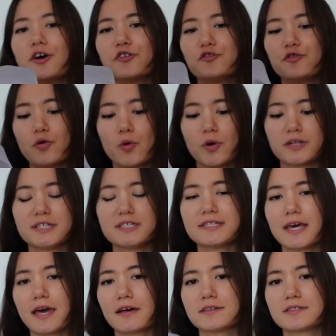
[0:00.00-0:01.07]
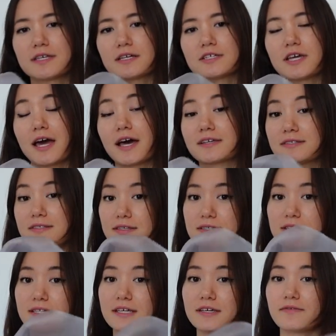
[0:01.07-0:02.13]
for details such as the
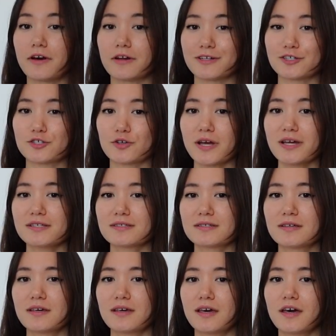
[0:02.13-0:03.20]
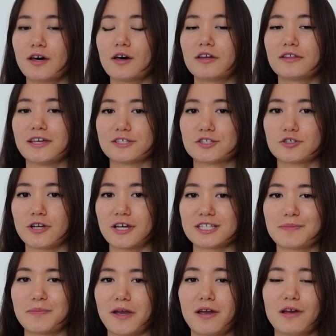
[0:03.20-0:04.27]
sleeve on a dress that's
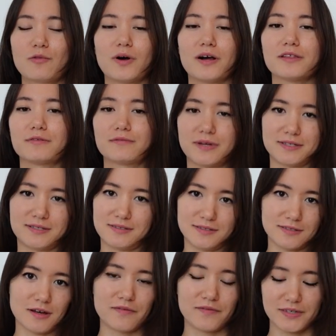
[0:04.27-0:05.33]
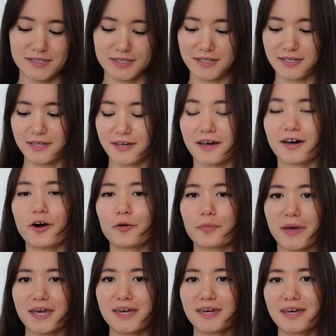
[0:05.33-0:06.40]
transparent while the rest is obviously
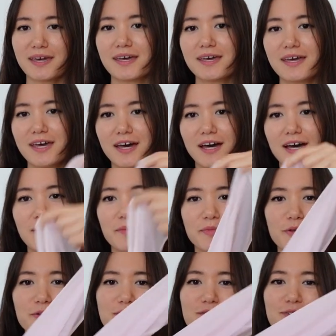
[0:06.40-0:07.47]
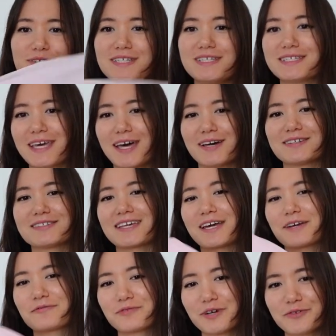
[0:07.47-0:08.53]
opaque. Those little details like
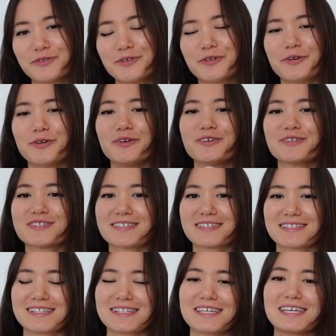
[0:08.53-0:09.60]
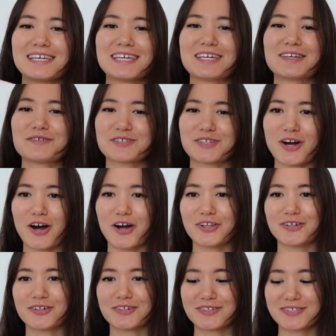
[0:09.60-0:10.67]
ruffles, sleeves,
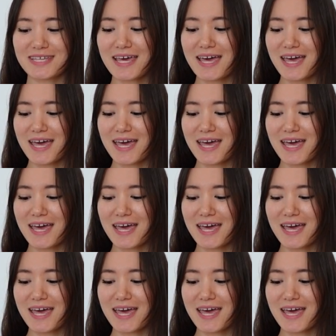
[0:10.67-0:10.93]
collars.